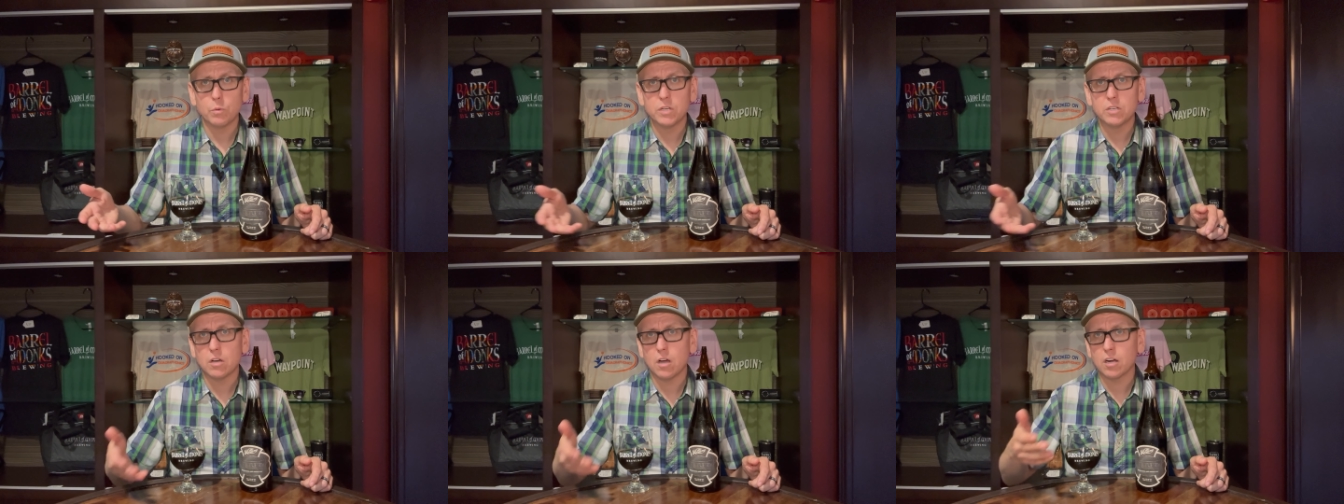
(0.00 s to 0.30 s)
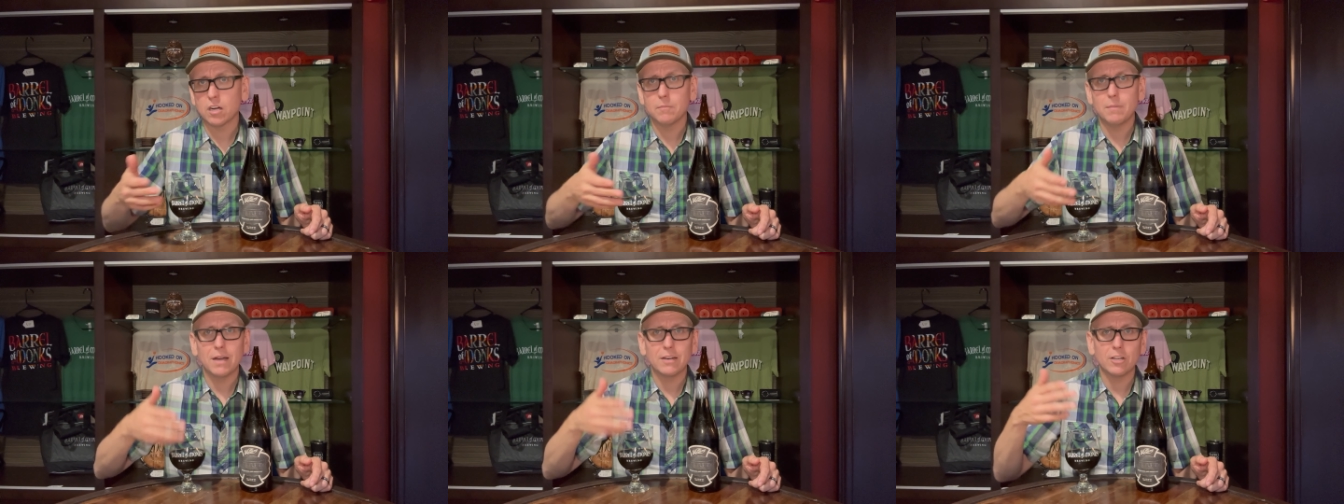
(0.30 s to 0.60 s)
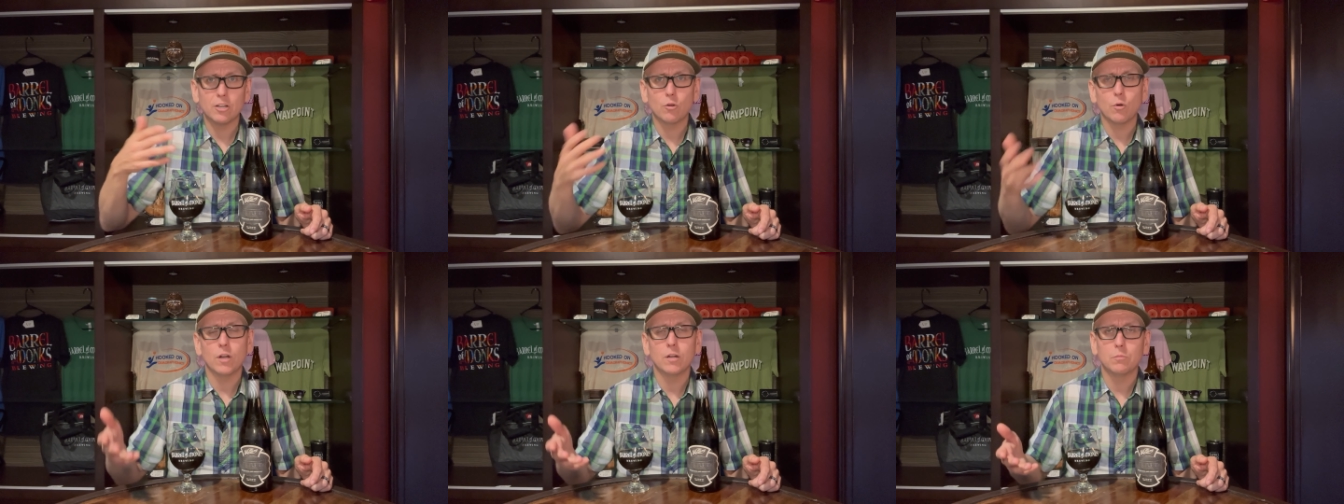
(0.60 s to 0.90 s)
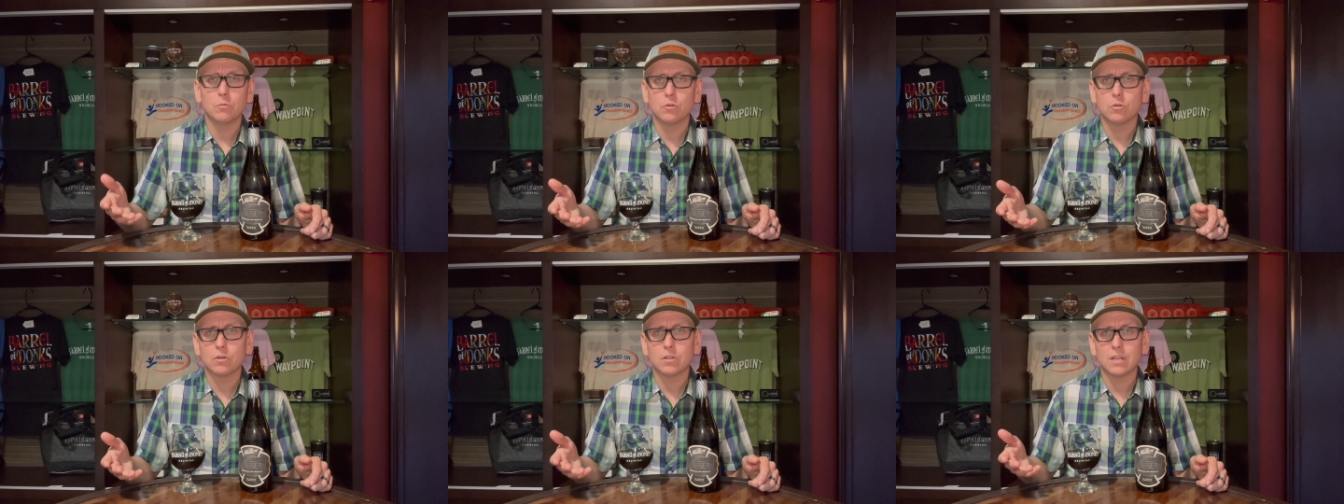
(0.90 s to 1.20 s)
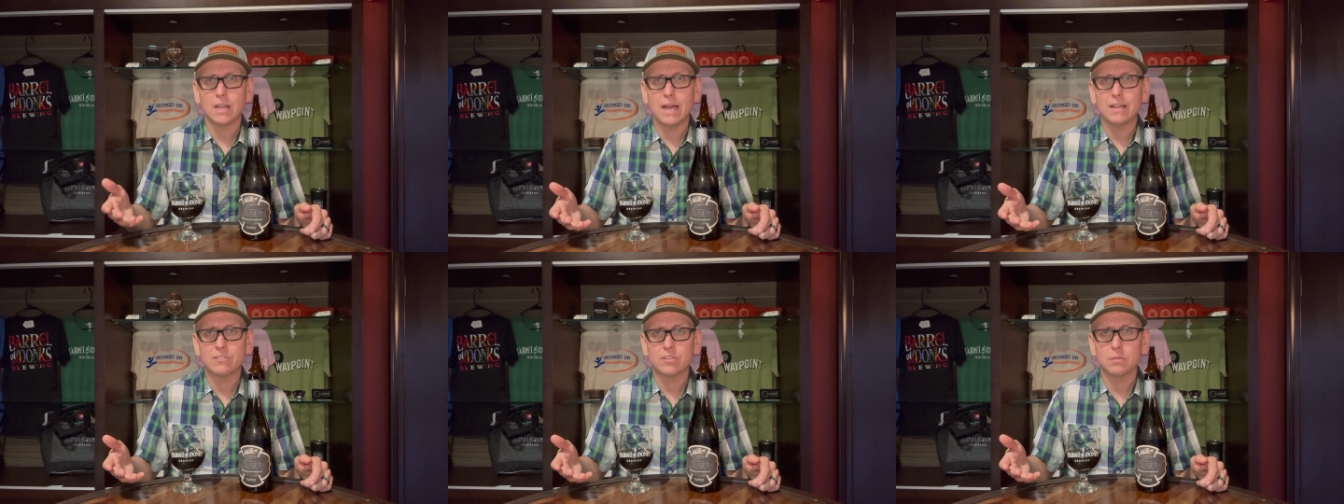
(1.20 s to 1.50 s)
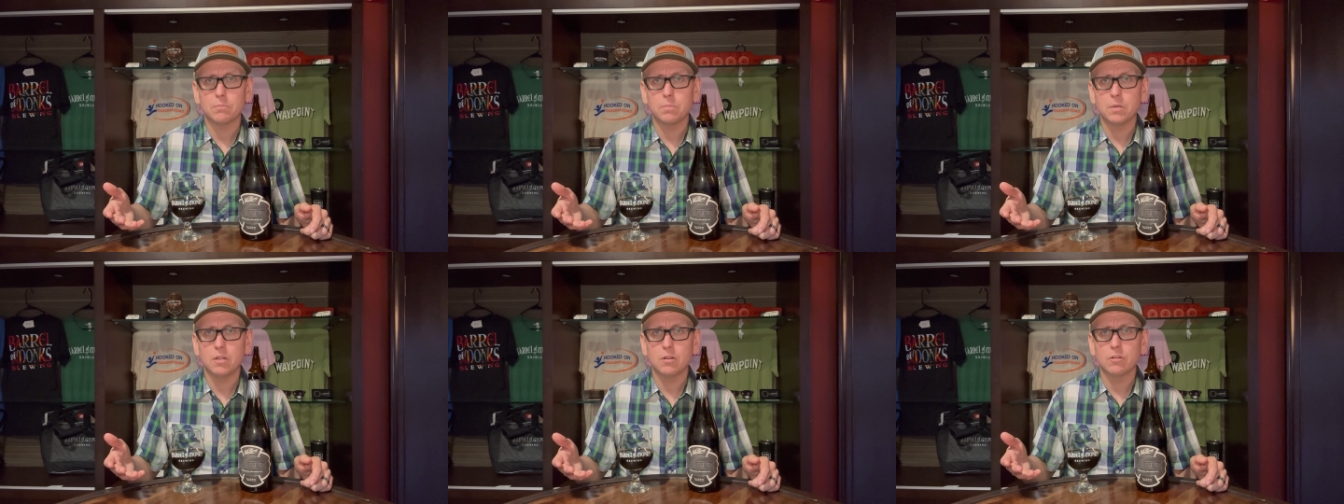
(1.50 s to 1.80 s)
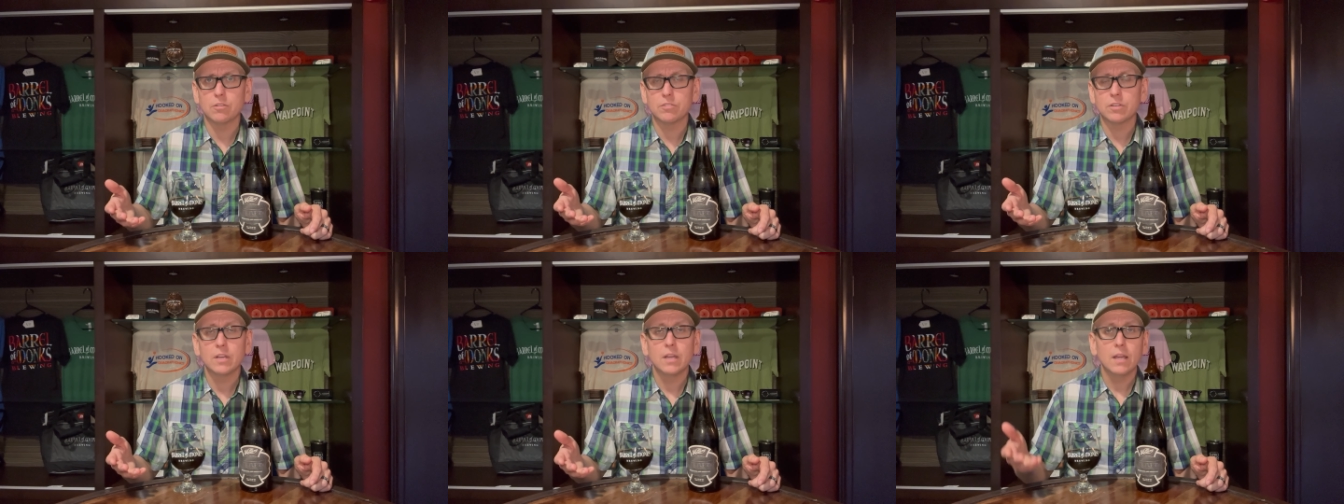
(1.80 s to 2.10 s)
we talk about incredible classic
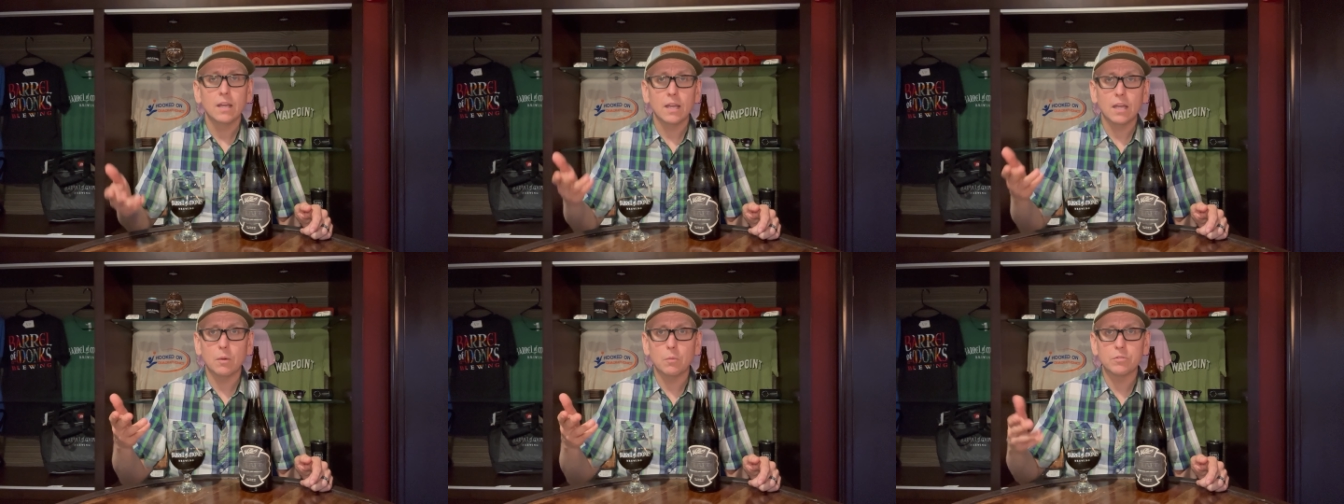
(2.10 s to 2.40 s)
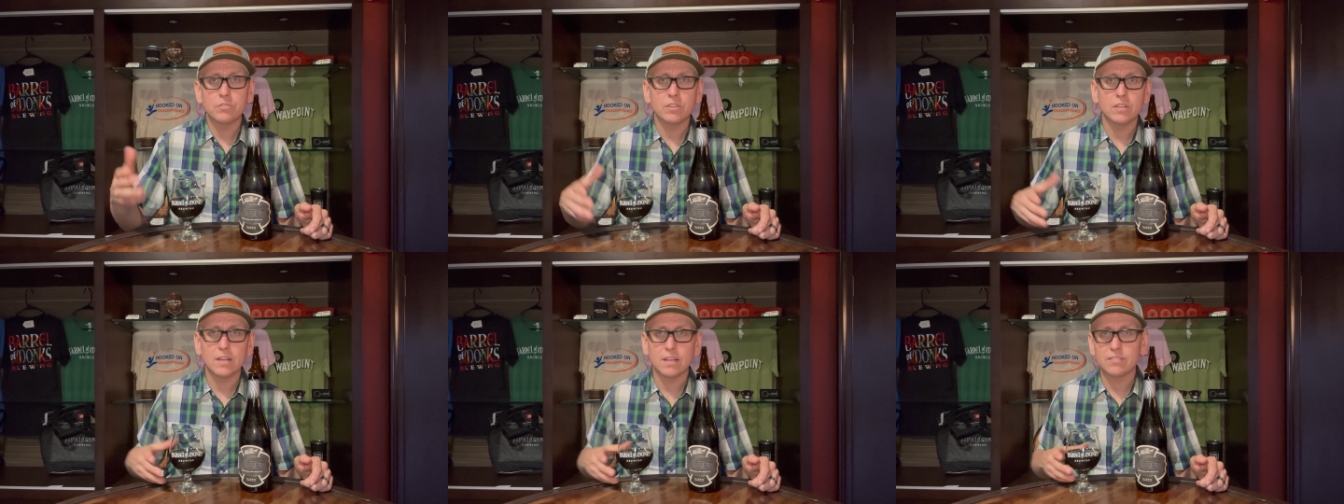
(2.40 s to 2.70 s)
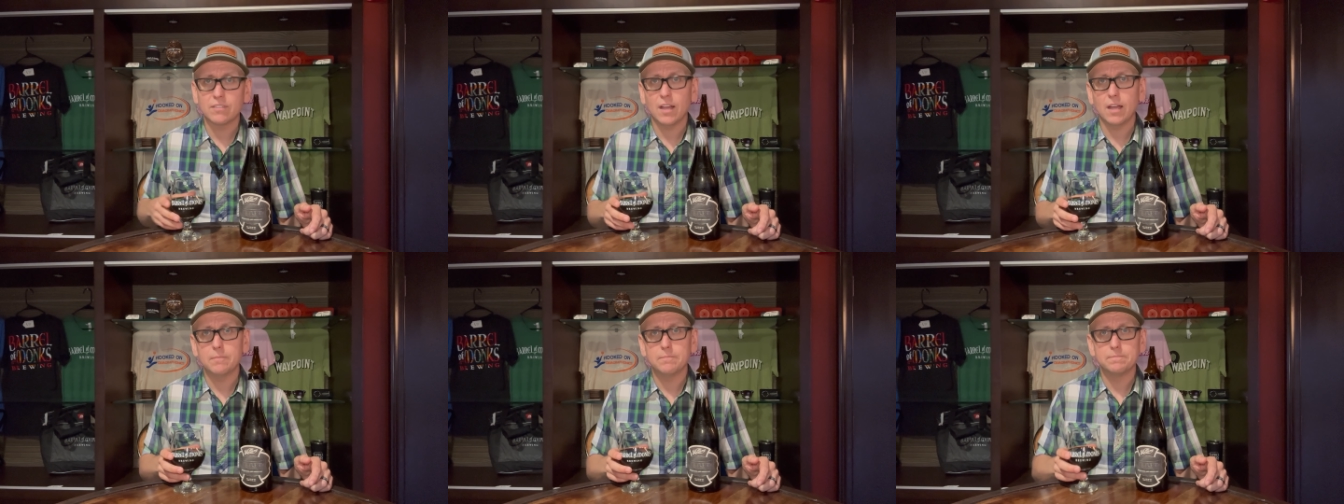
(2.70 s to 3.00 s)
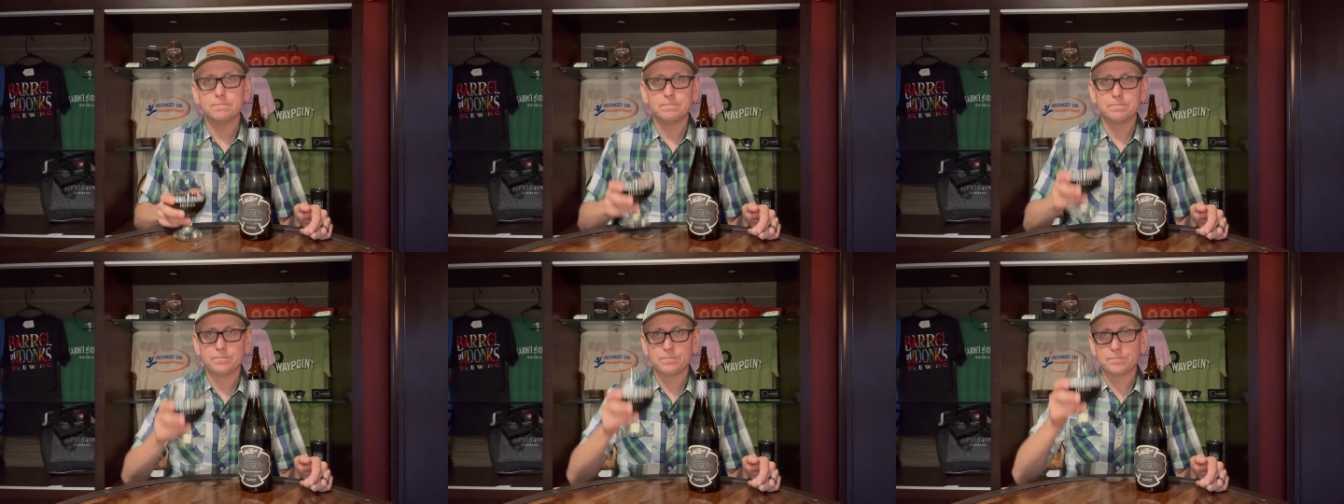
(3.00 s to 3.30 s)
beers. And we'll see you next time.